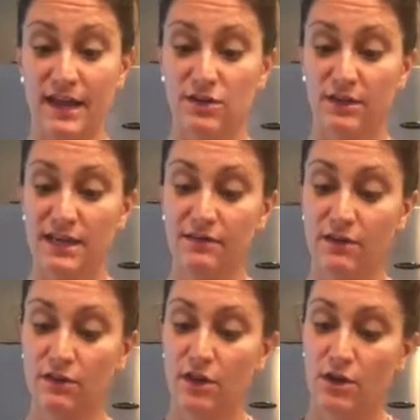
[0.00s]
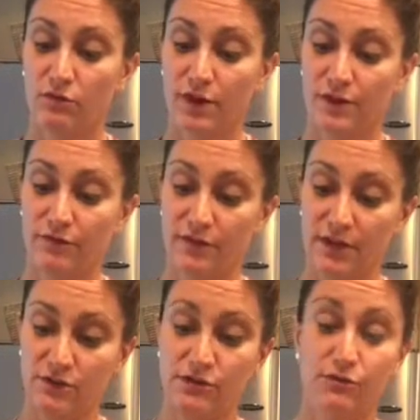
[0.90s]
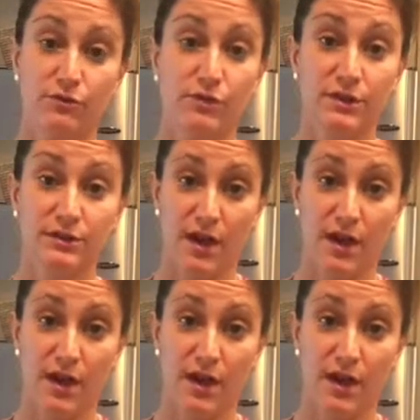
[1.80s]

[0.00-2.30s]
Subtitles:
And you can even run your fingers through the